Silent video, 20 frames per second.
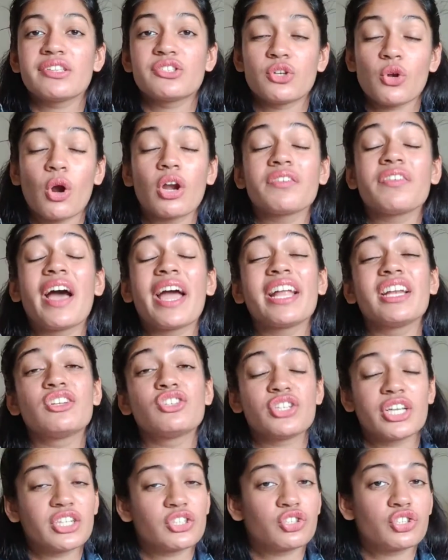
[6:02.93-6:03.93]
it's a lot of
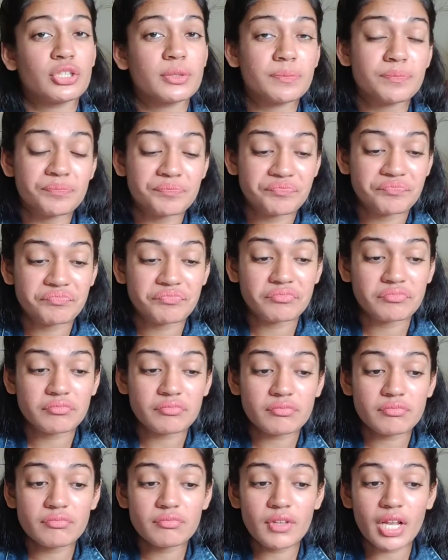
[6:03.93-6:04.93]
hydration,
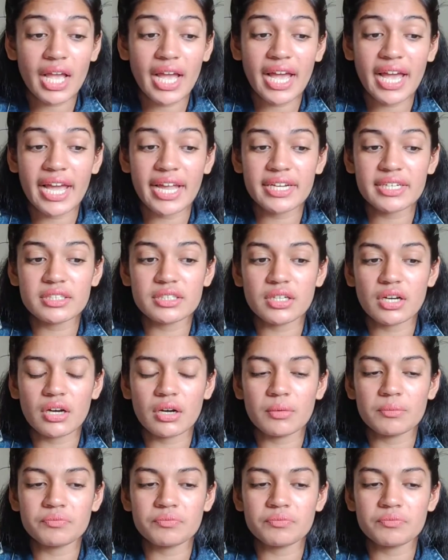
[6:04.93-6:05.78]
and